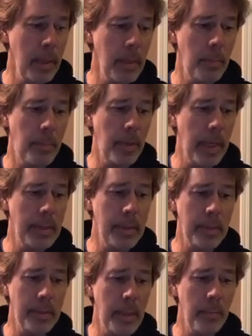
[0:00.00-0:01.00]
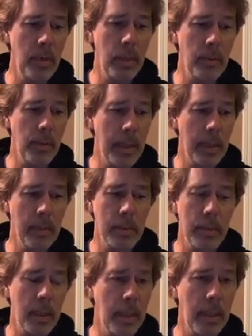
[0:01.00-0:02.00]
the price is somewhere
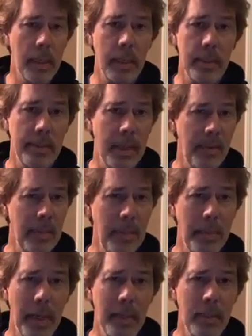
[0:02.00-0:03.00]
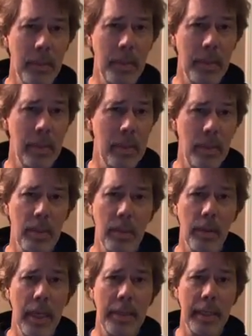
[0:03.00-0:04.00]
around 70 bucks, which is just
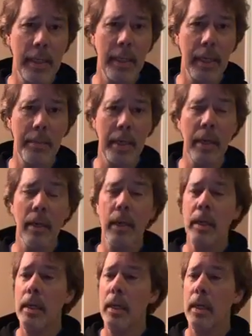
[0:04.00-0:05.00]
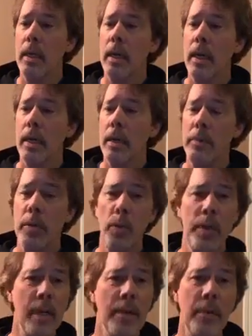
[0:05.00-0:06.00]
crazy. I mean, you
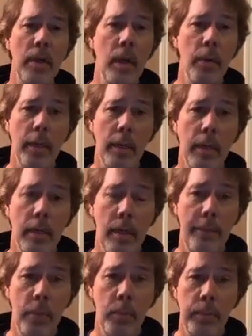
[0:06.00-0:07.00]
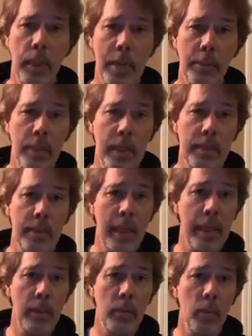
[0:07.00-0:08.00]
would never know it. If you played with this
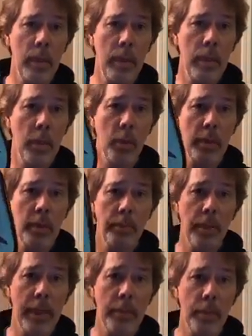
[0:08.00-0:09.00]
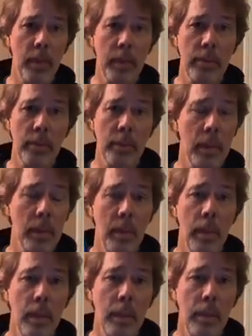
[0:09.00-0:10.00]
and you wouldn't know what the price was,
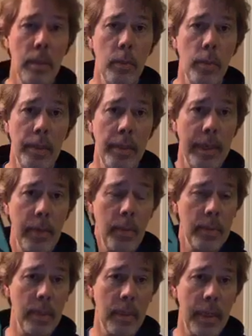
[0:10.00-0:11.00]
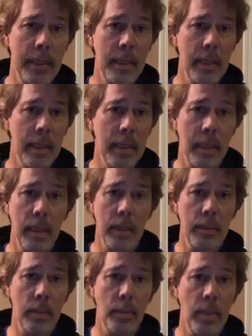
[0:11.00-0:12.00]
you would think it was a $99,
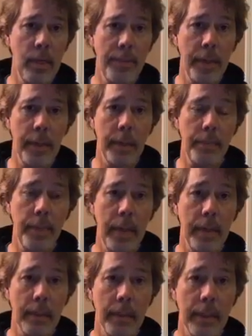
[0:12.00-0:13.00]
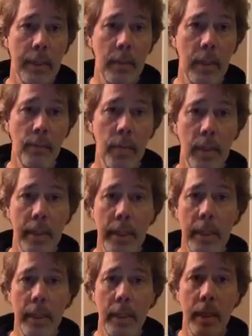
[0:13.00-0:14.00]
$125 paddle. It
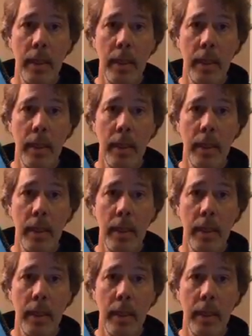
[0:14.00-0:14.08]
really,